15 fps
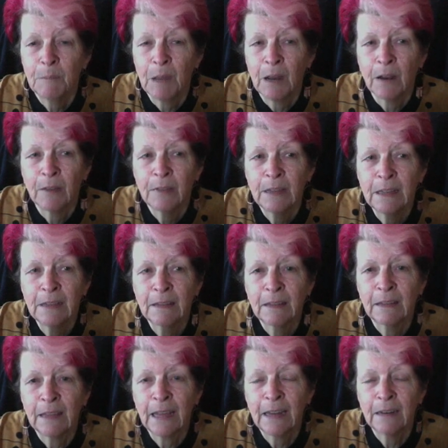And I think
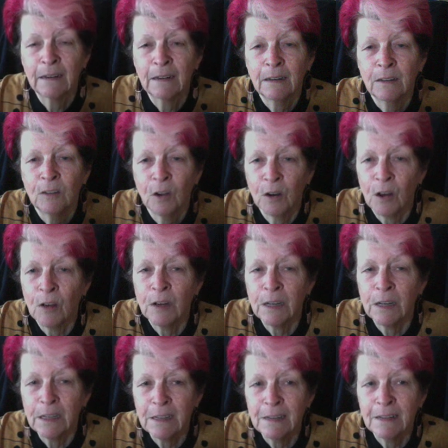that not
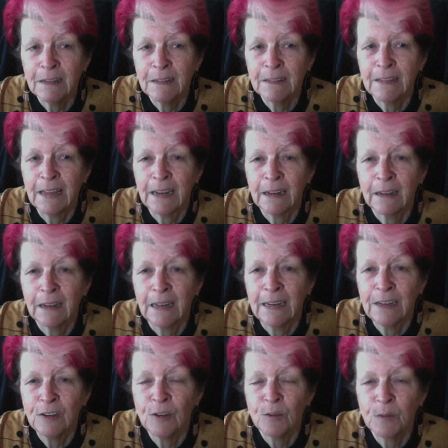only is that an
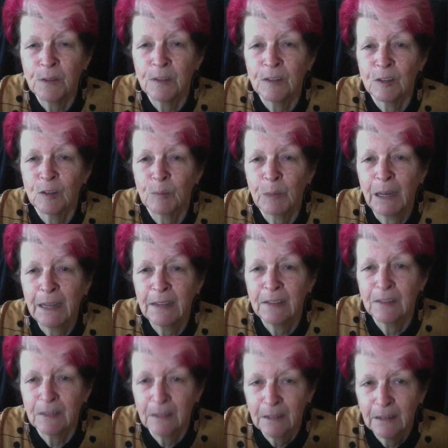issue with the
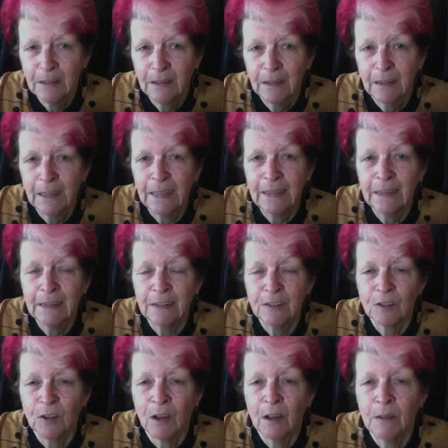space in the
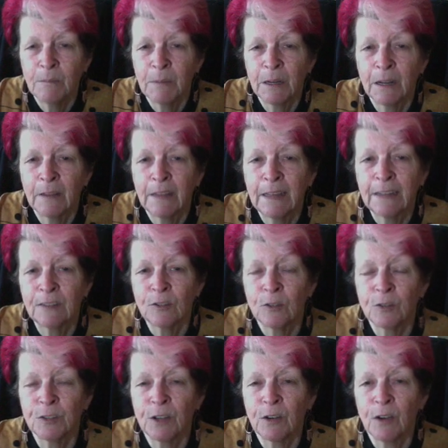design, but I think it's
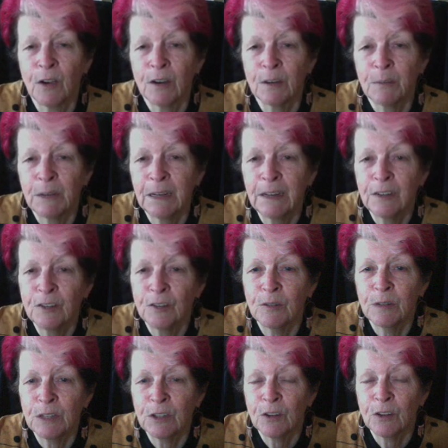also going to be an issue
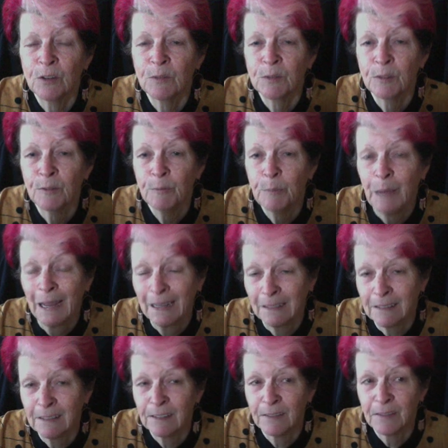in terms of
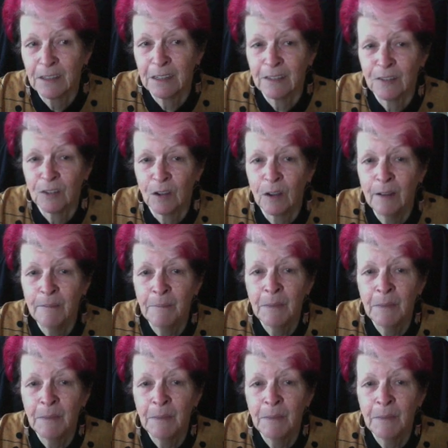balance of the design.